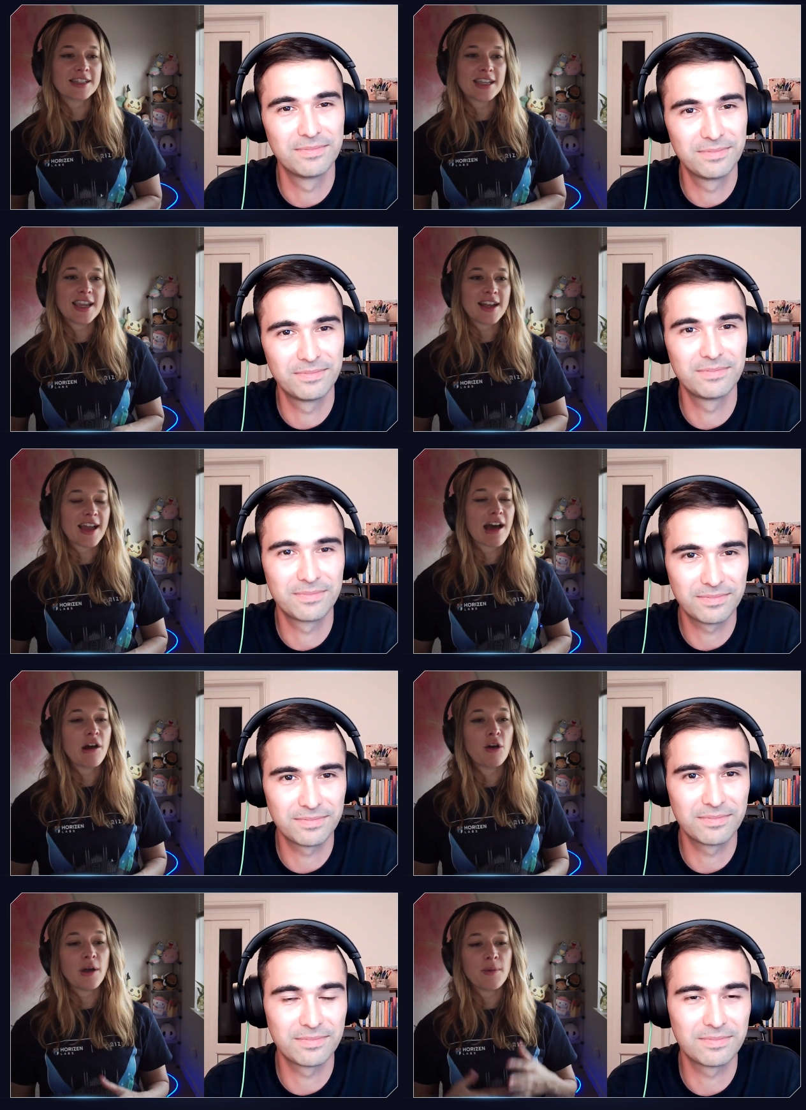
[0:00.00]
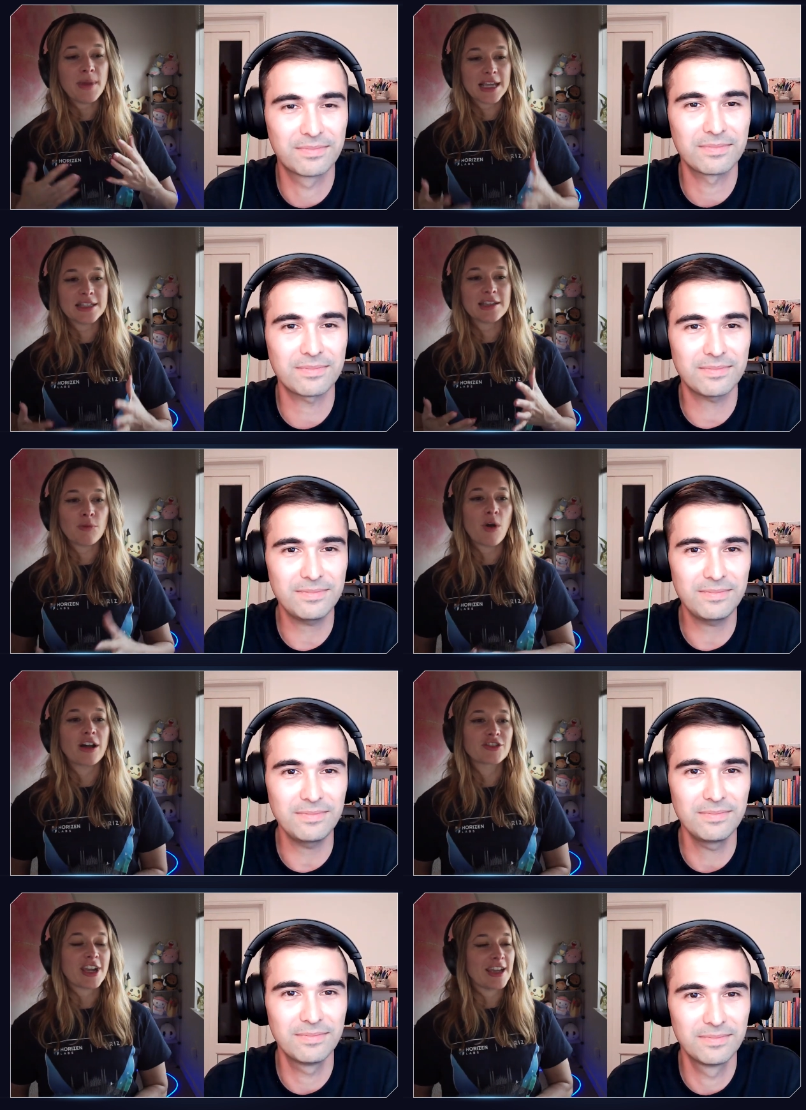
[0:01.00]
Speaker 1: seeing how amazing
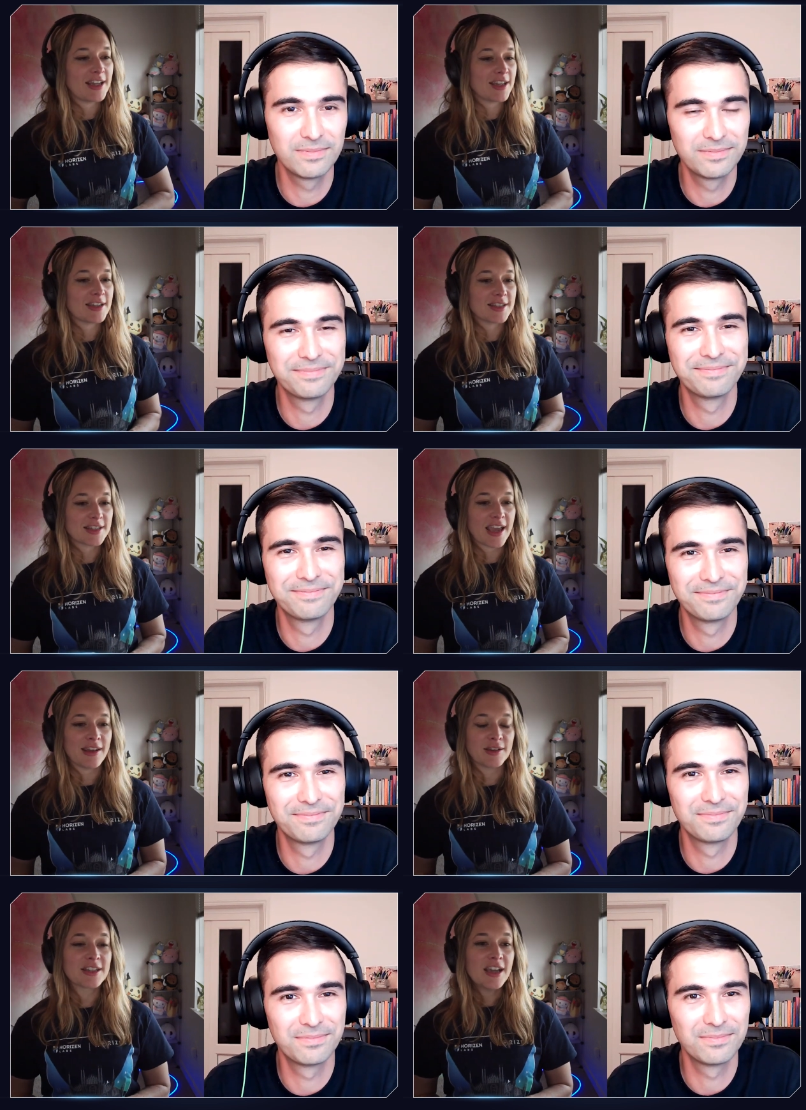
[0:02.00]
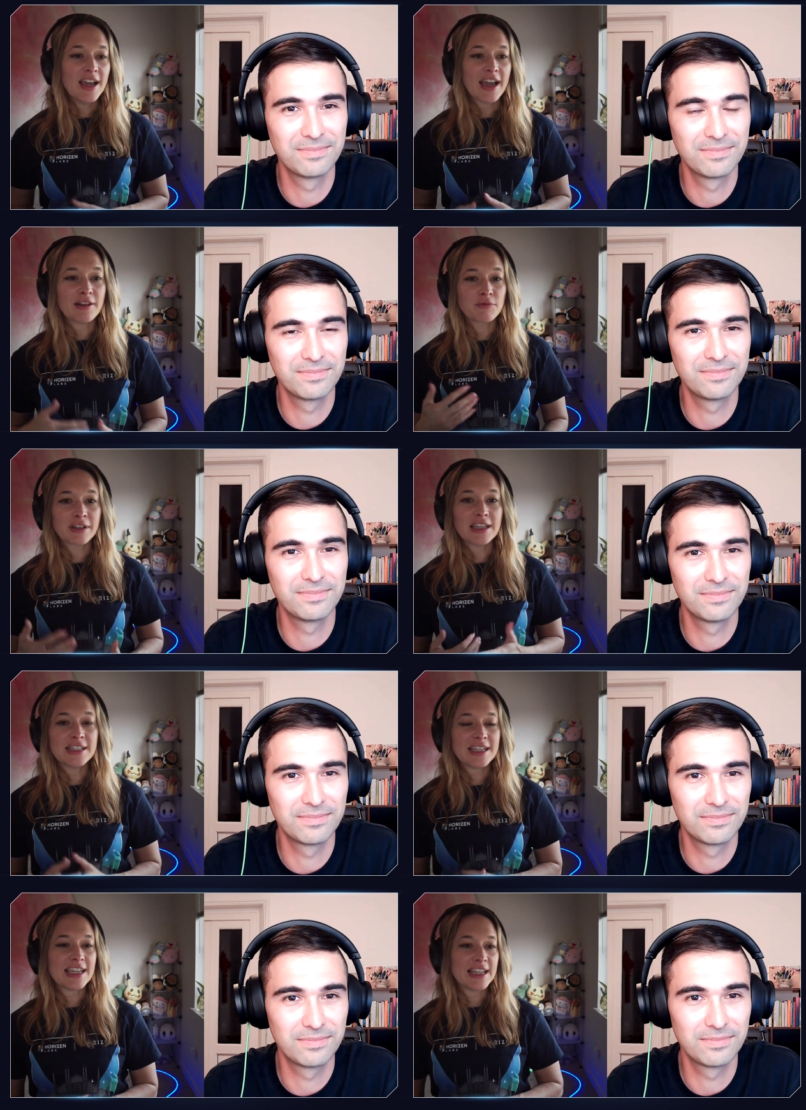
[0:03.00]
Wanchain Chain is and and really
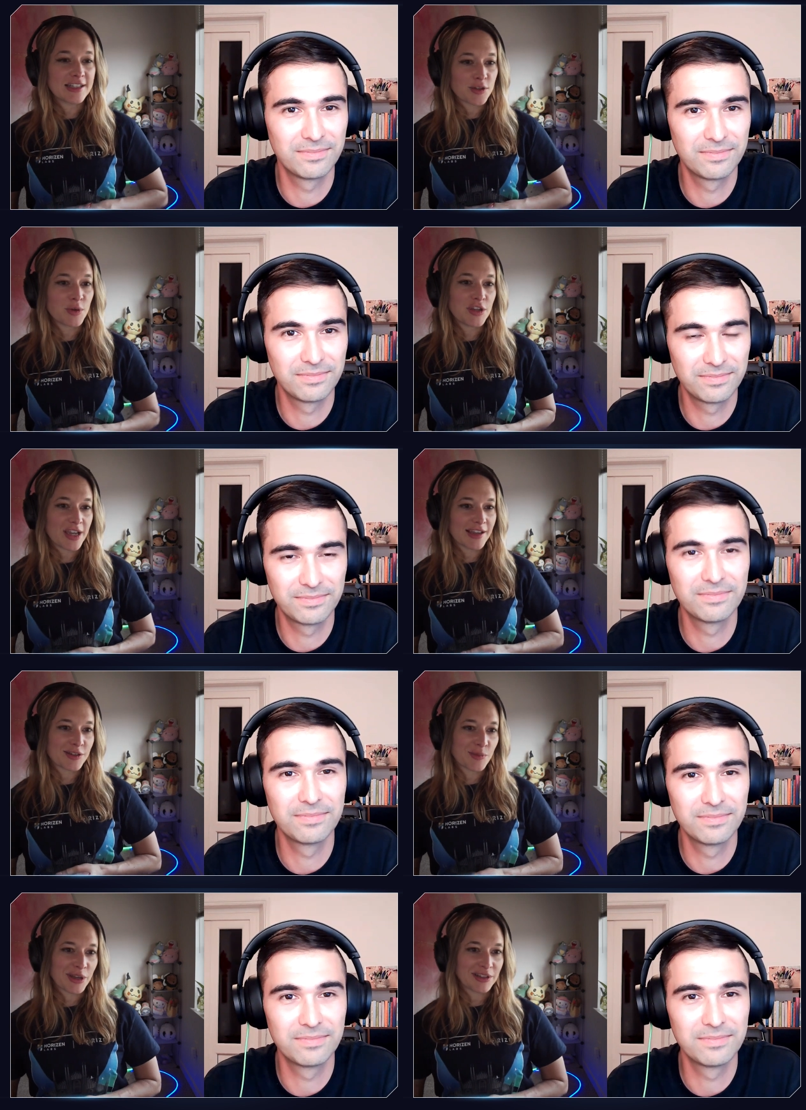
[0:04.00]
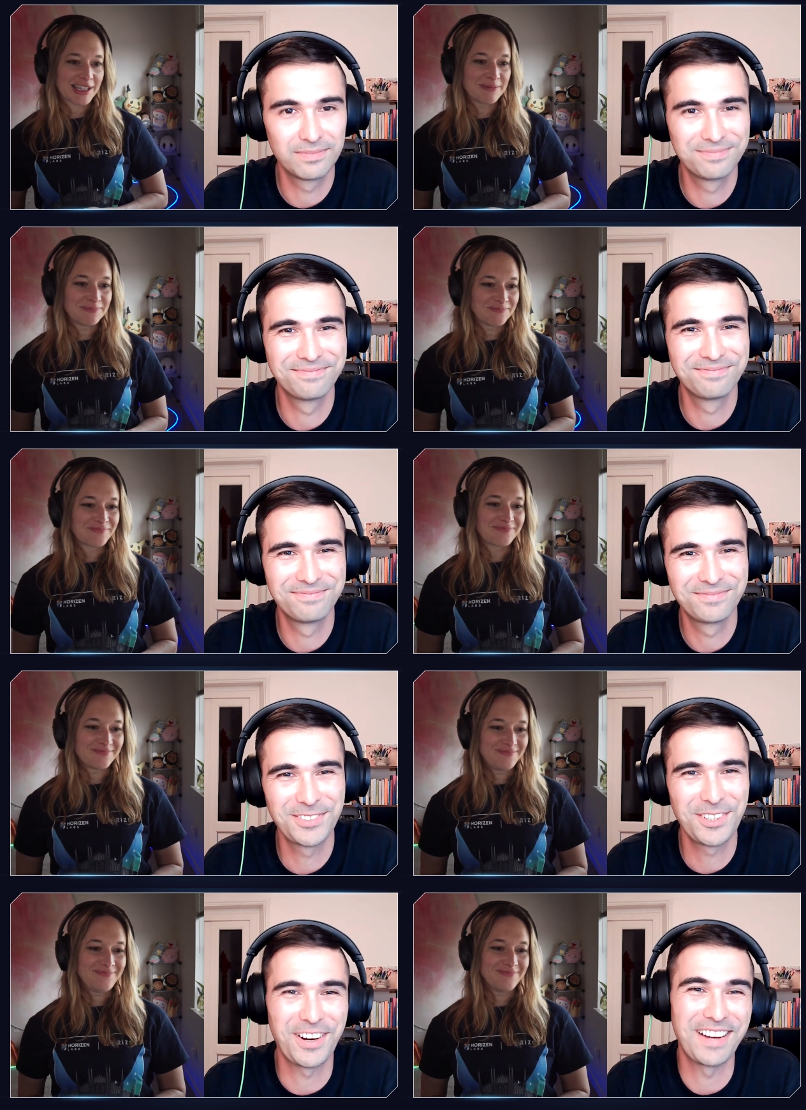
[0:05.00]
digging into what you guys are building.
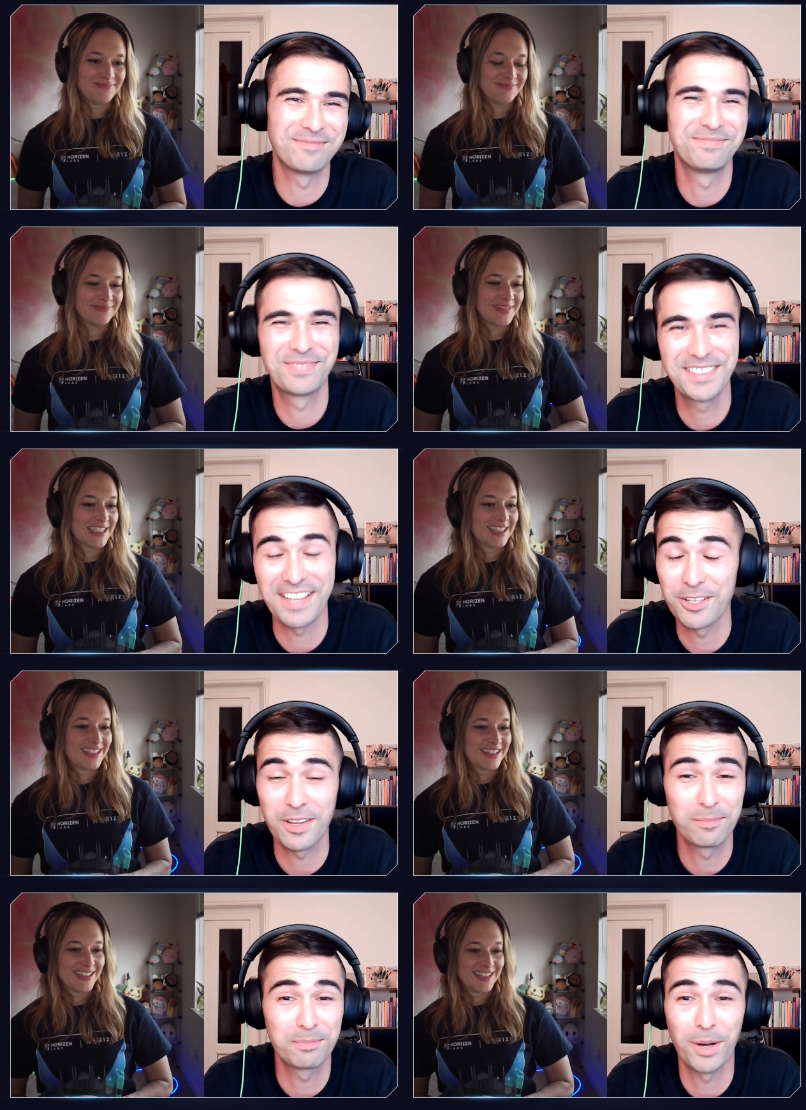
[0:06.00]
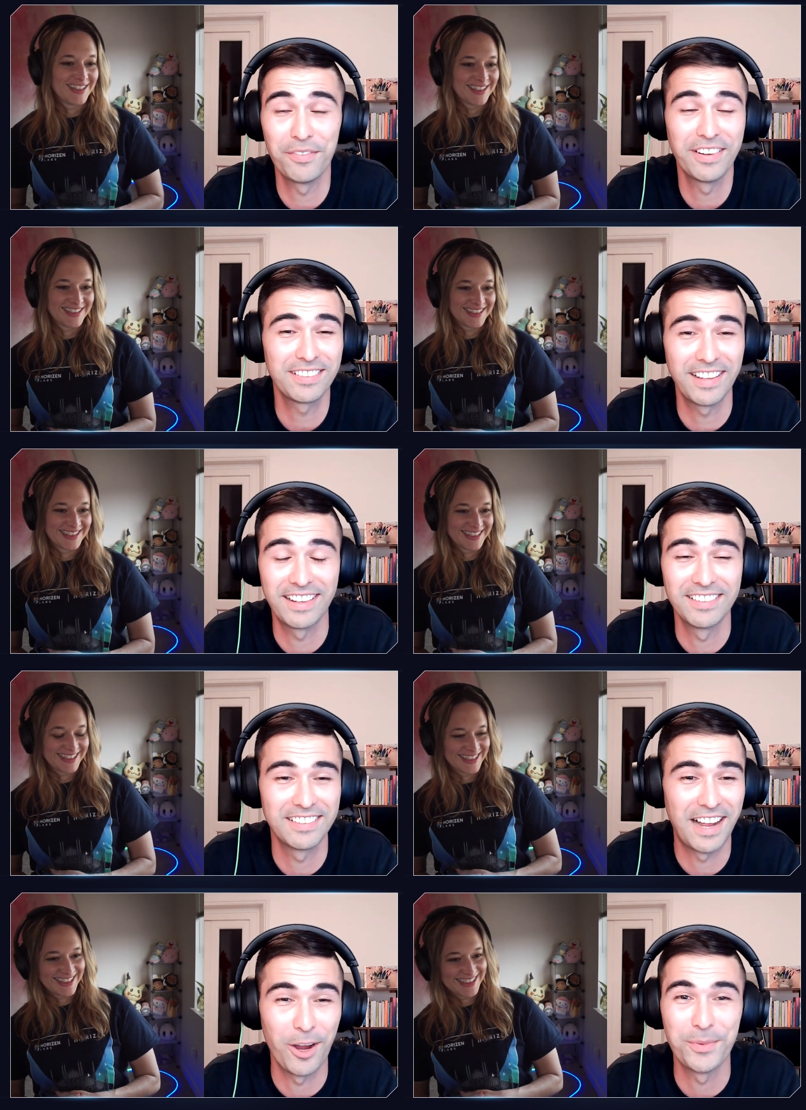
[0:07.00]
Speaker 2: Great. Sounds perfect. And
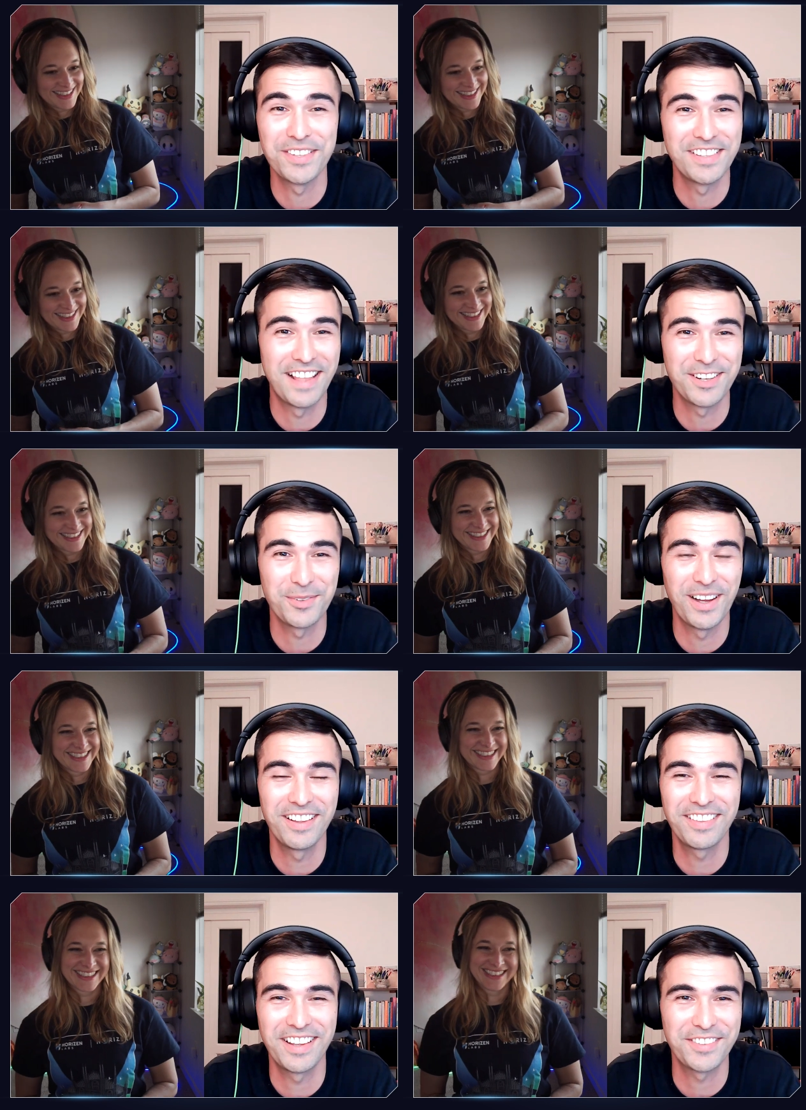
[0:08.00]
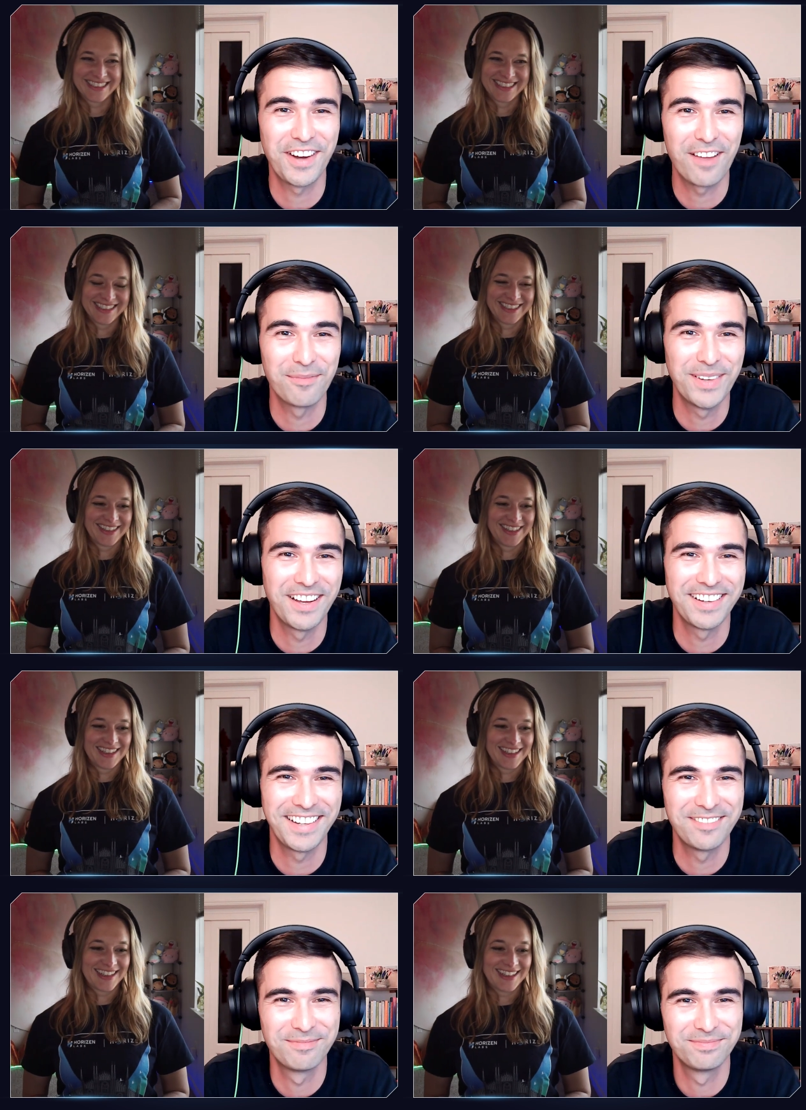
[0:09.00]
I hope to see that as well. Thanks for having me on.